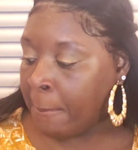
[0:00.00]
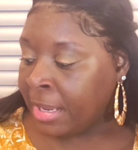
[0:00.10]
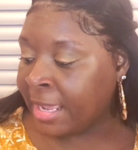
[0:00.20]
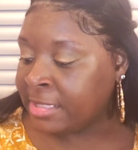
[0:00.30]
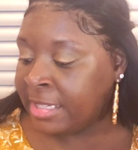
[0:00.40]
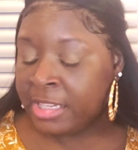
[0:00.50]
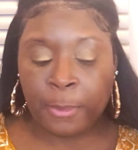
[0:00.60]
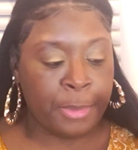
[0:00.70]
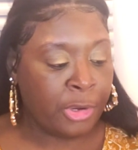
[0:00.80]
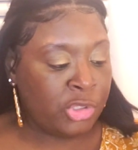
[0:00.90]
But I did a
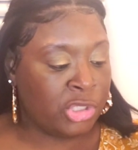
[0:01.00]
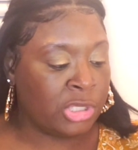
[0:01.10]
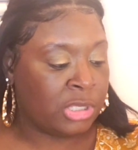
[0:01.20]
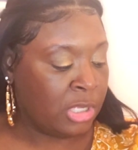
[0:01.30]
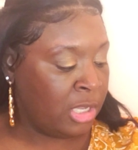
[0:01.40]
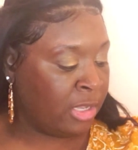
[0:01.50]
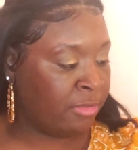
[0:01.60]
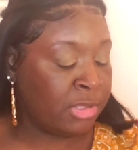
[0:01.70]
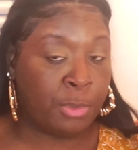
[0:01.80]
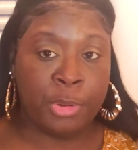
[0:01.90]
purchase
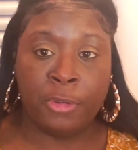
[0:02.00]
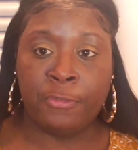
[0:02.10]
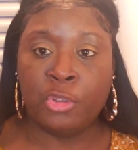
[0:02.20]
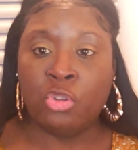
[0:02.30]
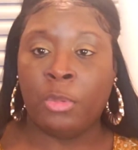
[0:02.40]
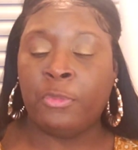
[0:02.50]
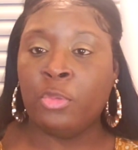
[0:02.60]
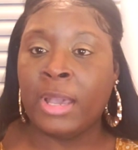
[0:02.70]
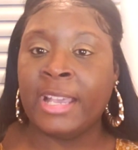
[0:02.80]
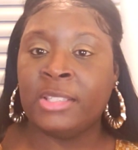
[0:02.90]
of some perfume. If
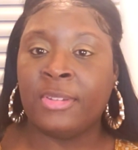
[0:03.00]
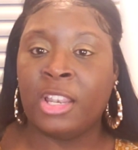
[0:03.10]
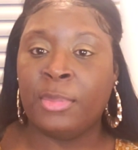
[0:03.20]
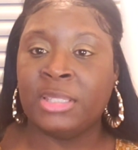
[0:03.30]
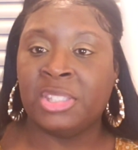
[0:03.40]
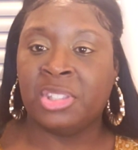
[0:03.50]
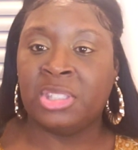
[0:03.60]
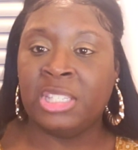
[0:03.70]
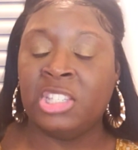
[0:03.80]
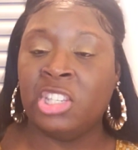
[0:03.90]
you guys follow my sister
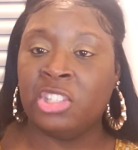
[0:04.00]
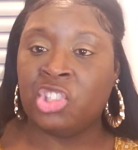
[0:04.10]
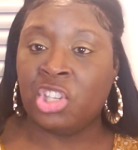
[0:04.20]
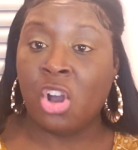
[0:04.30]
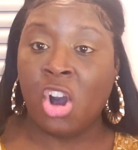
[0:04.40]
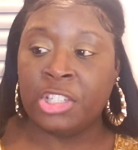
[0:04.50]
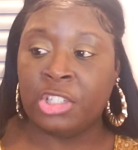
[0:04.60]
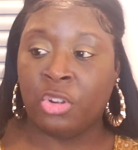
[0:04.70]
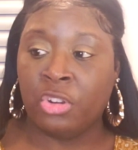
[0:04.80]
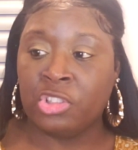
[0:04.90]
T here, she hauled
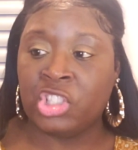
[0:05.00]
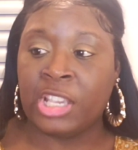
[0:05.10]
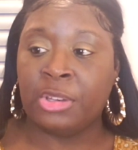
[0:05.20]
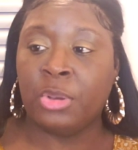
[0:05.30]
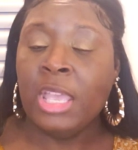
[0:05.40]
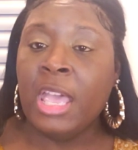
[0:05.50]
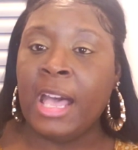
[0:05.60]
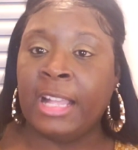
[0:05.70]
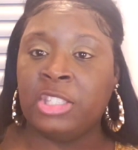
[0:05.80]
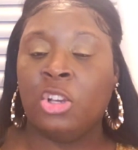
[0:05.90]
it on her channel.
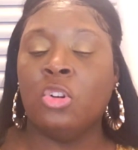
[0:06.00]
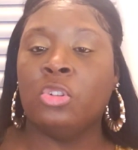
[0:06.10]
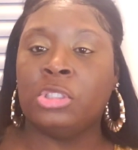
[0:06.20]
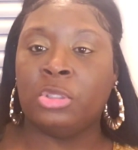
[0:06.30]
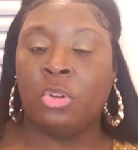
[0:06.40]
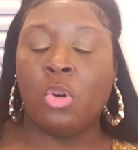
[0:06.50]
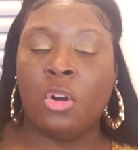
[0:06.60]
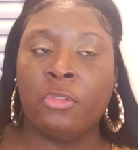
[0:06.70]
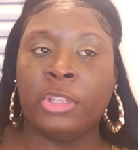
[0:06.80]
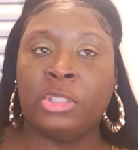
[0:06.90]
I told her to go
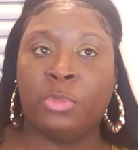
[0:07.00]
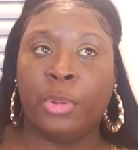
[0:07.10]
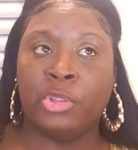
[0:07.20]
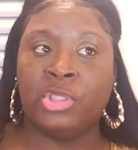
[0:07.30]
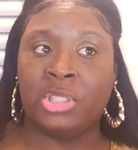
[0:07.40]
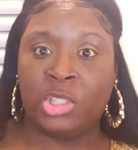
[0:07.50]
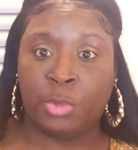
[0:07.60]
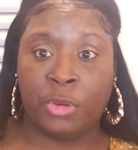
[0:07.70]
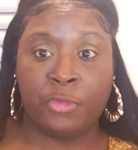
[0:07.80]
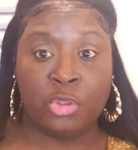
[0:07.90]
over and to purchase this
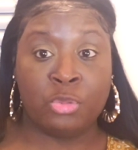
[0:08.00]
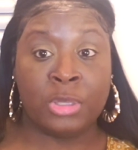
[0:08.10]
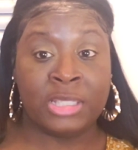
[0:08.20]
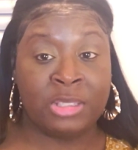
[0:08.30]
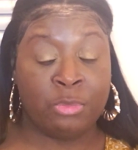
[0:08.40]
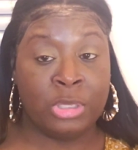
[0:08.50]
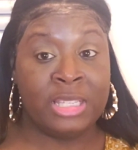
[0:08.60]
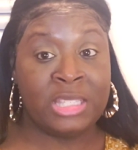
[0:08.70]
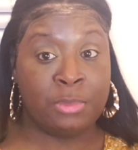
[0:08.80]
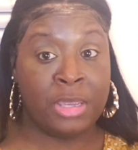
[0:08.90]
perfume because it
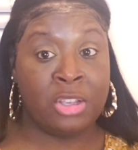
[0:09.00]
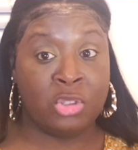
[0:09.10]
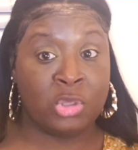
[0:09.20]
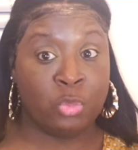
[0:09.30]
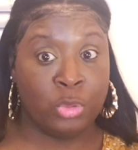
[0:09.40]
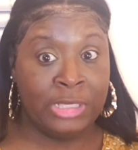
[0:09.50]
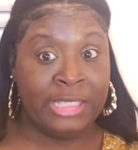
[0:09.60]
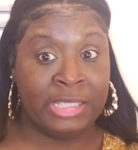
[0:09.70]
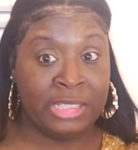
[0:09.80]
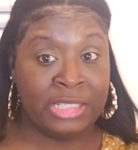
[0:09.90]
really smells
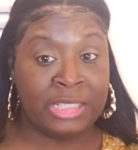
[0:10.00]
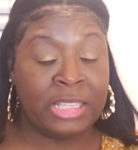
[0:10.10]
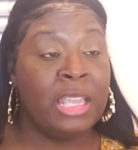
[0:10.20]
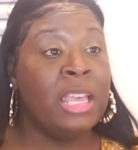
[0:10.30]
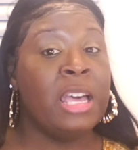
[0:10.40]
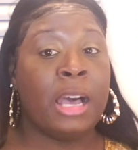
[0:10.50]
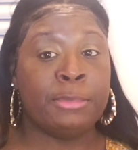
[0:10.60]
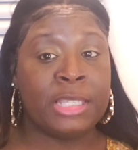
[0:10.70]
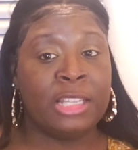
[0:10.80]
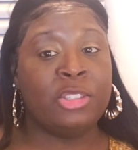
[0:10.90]
really good. I'm
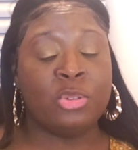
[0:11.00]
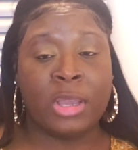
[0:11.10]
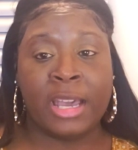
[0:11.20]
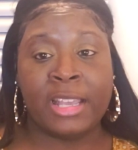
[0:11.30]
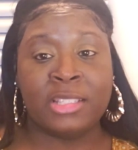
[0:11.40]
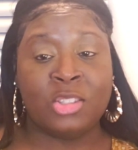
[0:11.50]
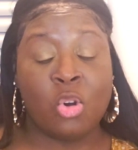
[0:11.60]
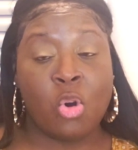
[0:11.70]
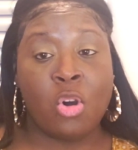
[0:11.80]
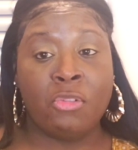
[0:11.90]
telling you guys,
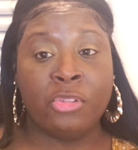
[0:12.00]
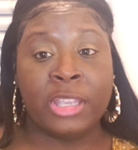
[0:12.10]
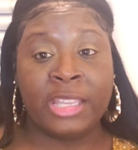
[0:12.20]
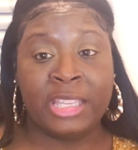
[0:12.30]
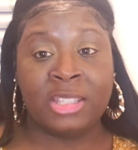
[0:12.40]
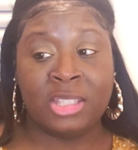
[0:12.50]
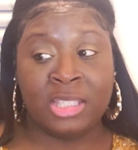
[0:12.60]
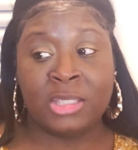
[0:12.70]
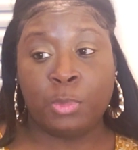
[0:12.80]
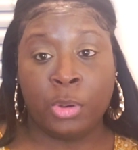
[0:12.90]
go over and get
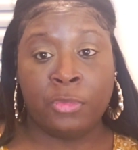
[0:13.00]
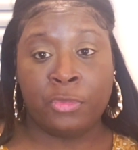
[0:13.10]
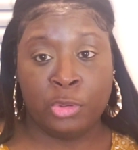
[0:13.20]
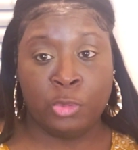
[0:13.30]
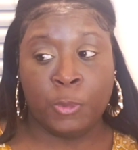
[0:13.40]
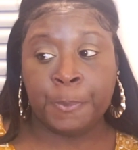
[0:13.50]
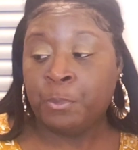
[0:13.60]
this perfume.